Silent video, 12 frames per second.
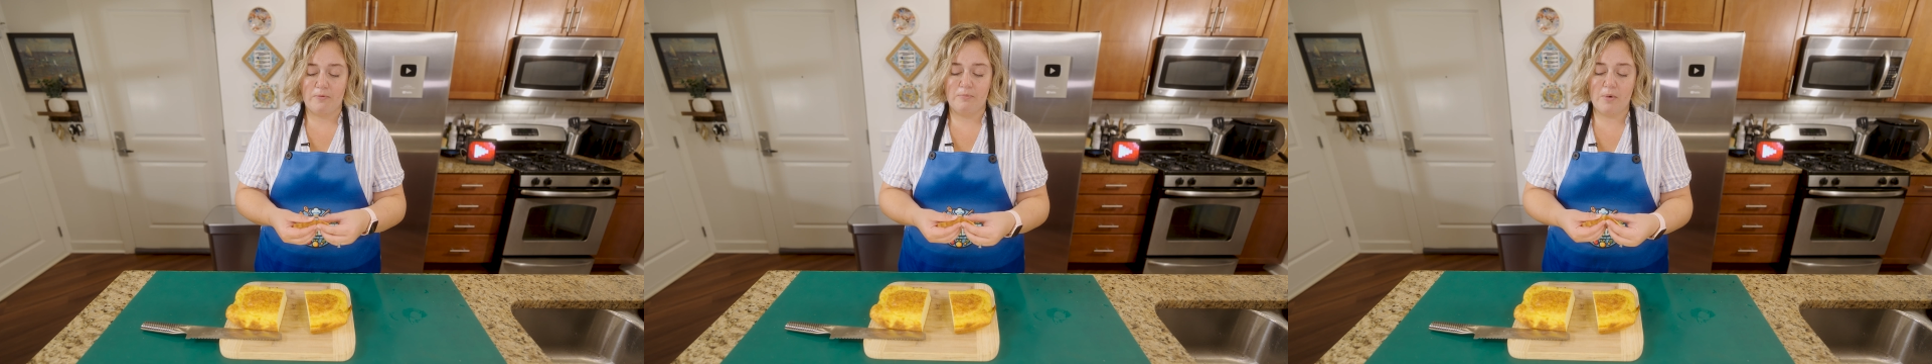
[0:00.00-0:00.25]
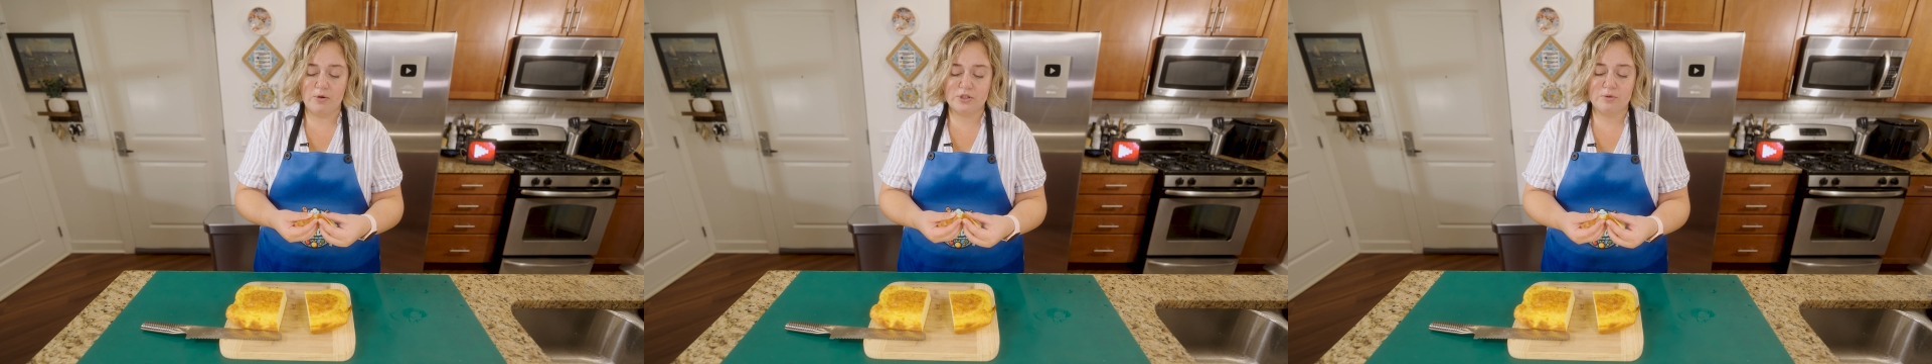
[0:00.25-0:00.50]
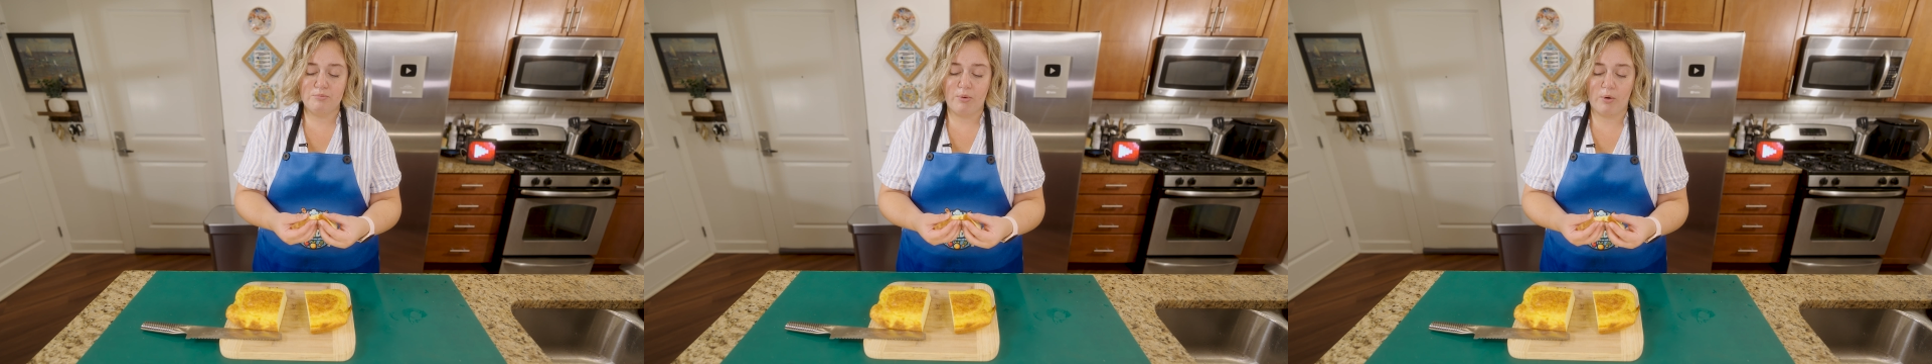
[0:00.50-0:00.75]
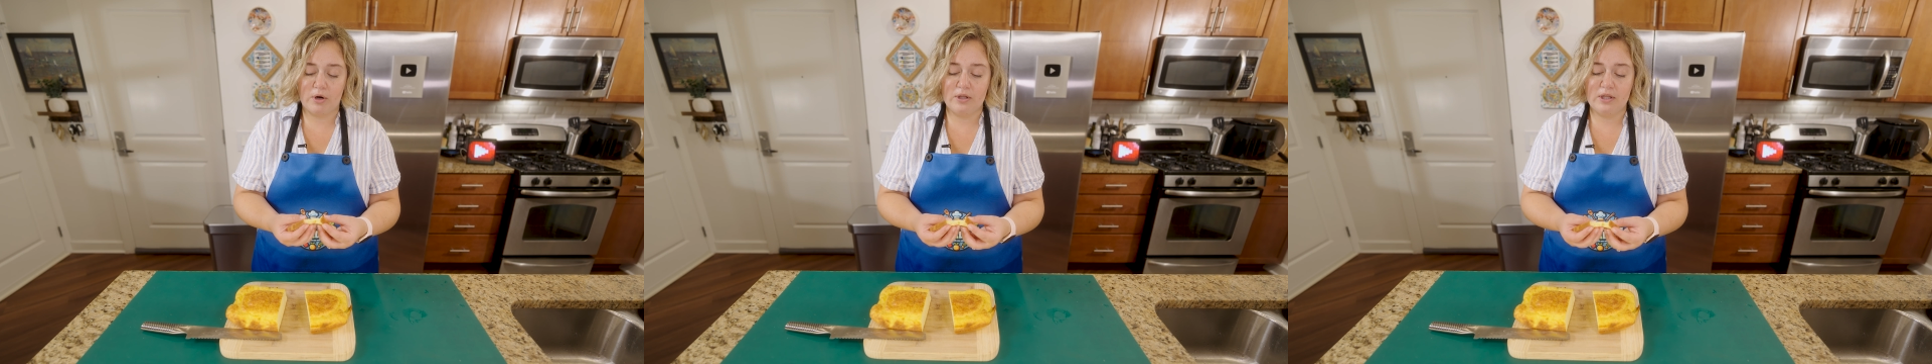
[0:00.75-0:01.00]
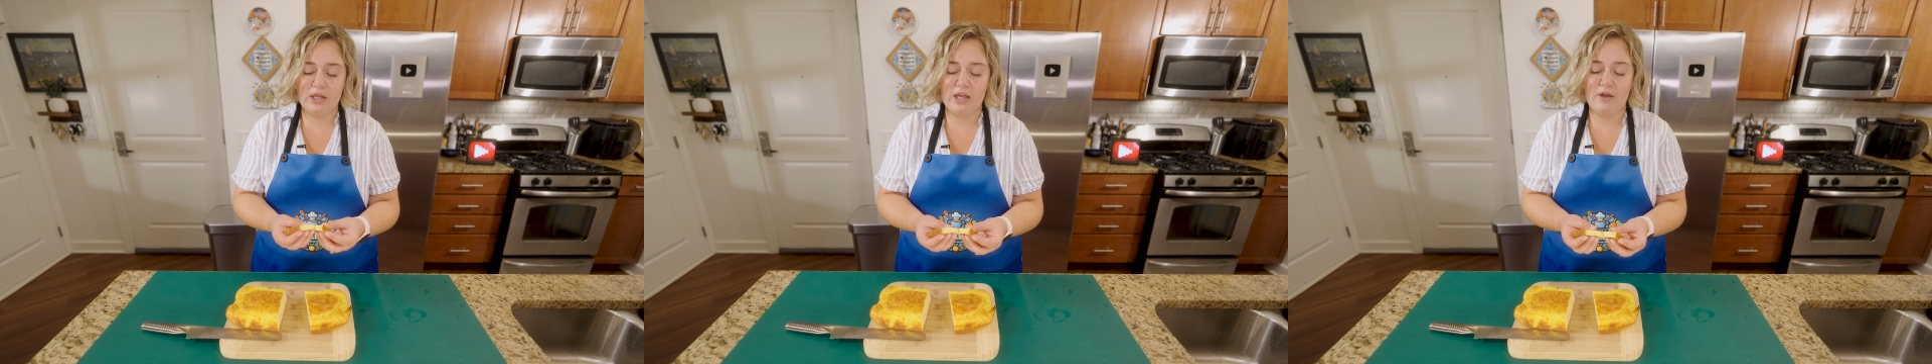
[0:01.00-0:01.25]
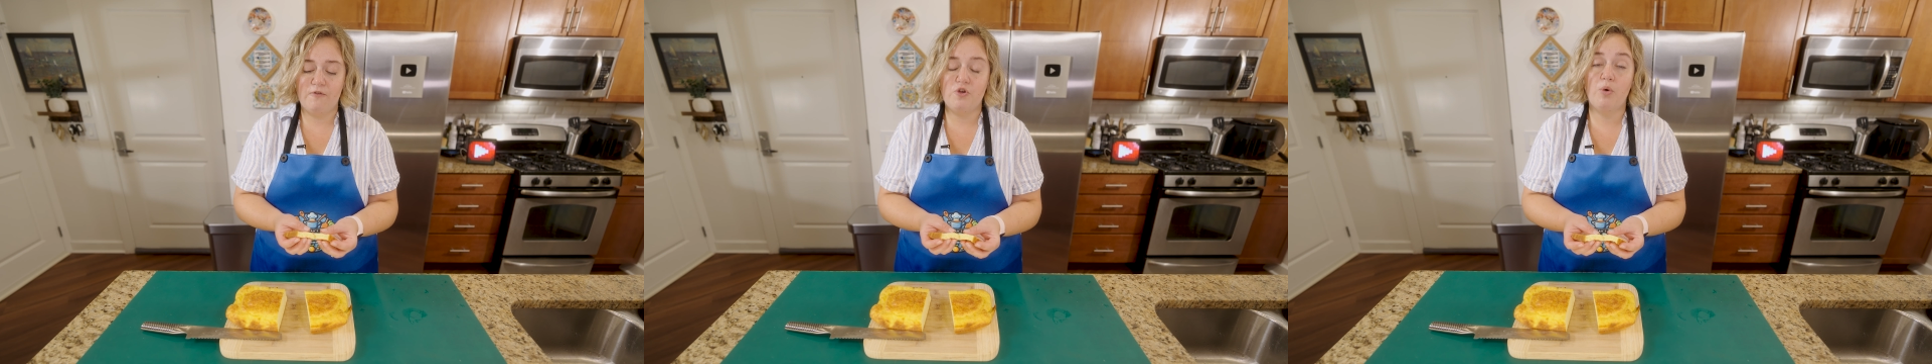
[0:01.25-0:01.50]
most importantly,
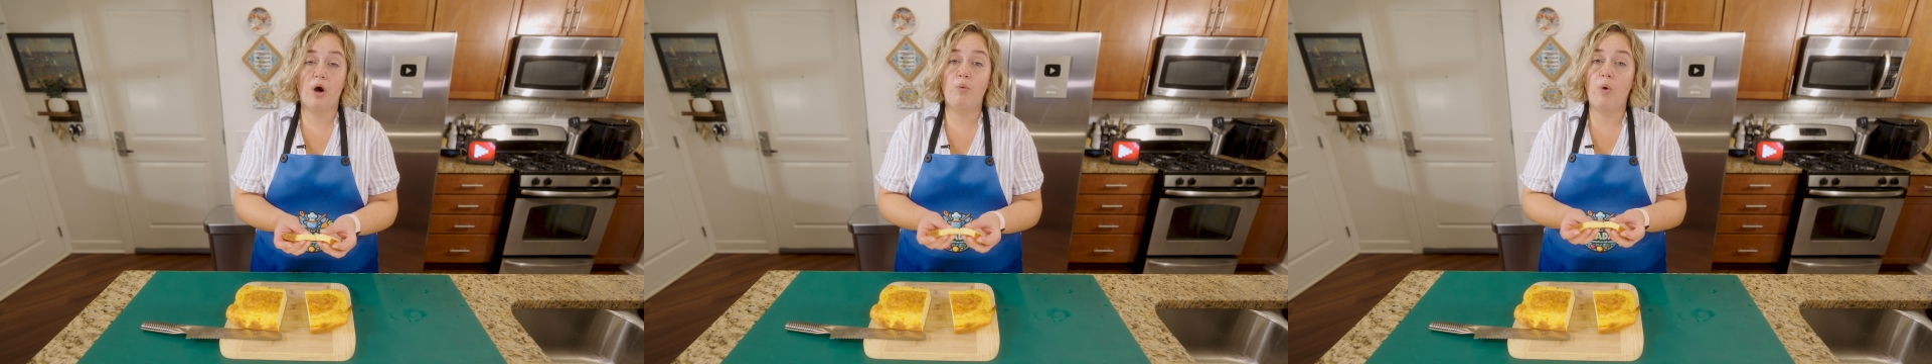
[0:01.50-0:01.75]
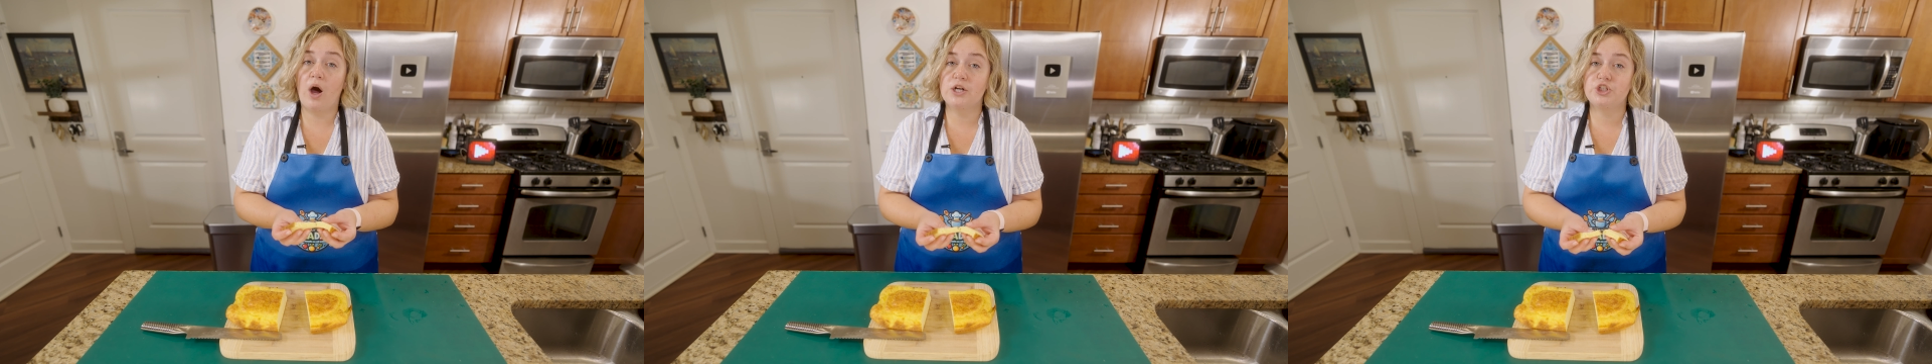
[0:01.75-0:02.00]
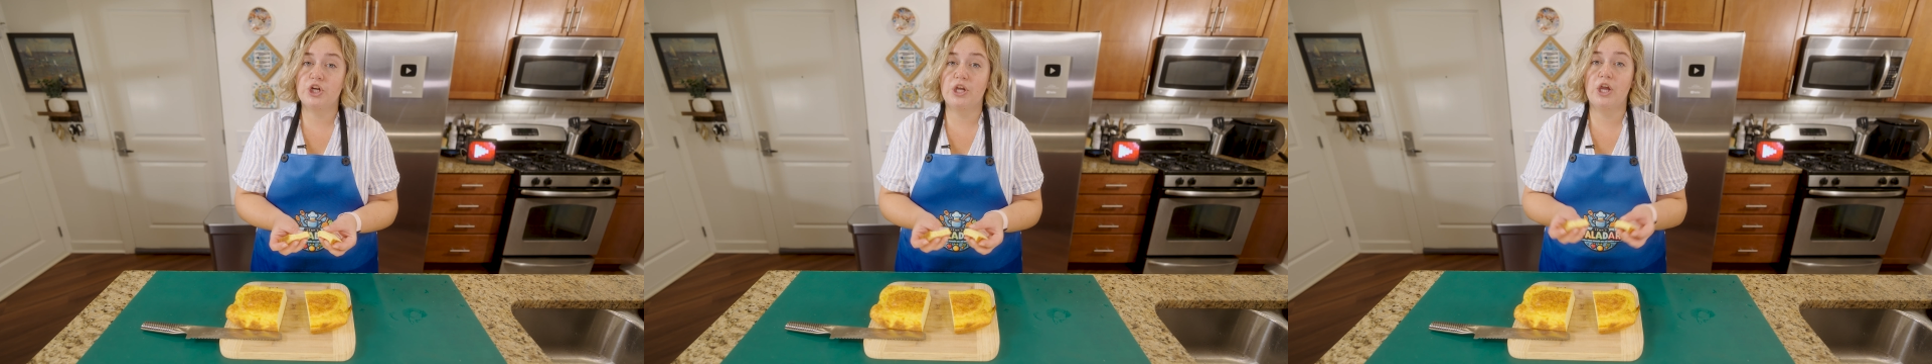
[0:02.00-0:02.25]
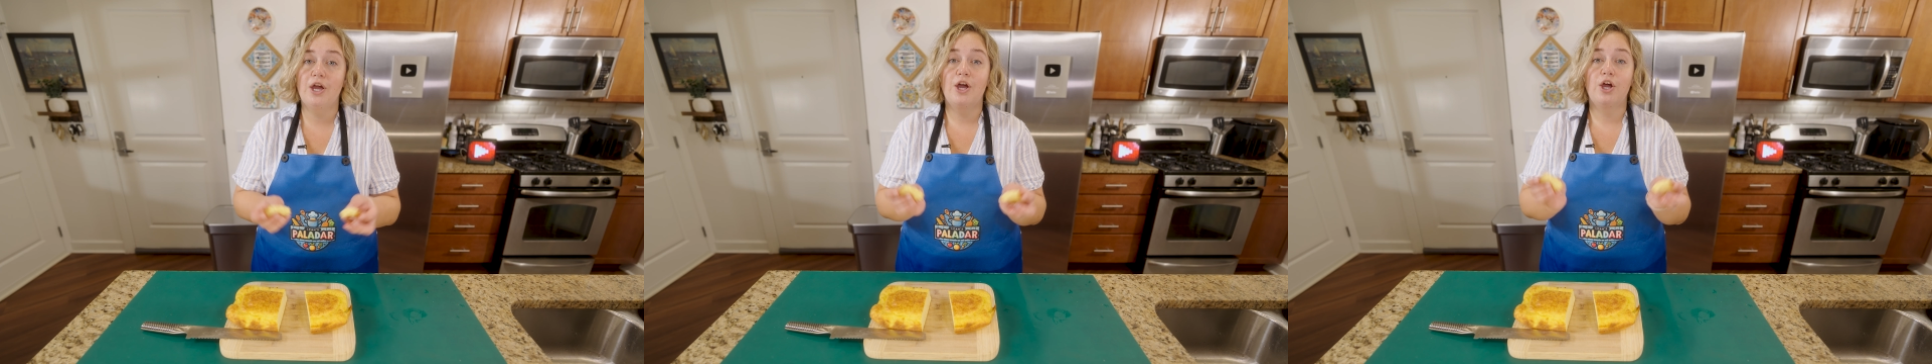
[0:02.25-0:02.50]
if you are watching